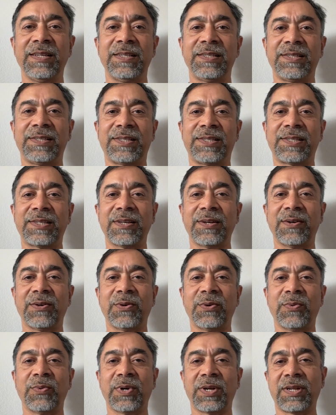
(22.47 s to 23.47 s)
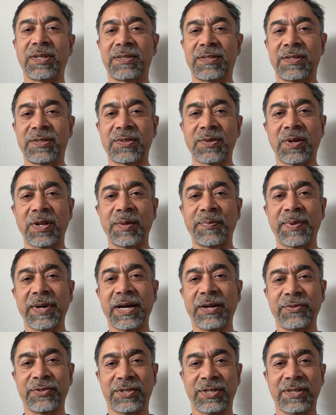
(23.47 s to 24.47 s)
So, what is this all
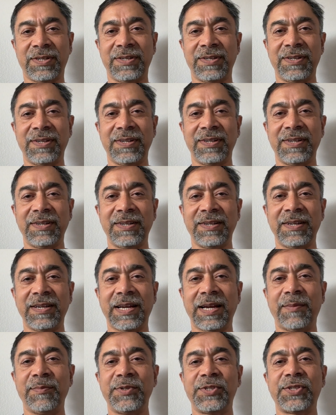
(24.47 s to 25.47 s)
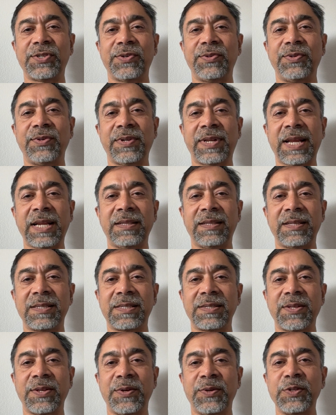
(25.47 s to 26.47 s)
about? I'm sure you read
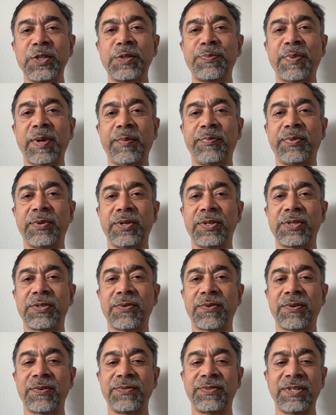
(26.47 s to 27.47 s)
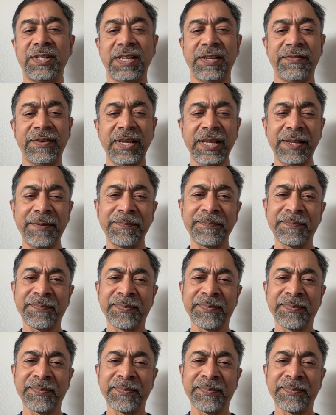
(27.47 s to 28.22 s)
this in the newspapers or on TV,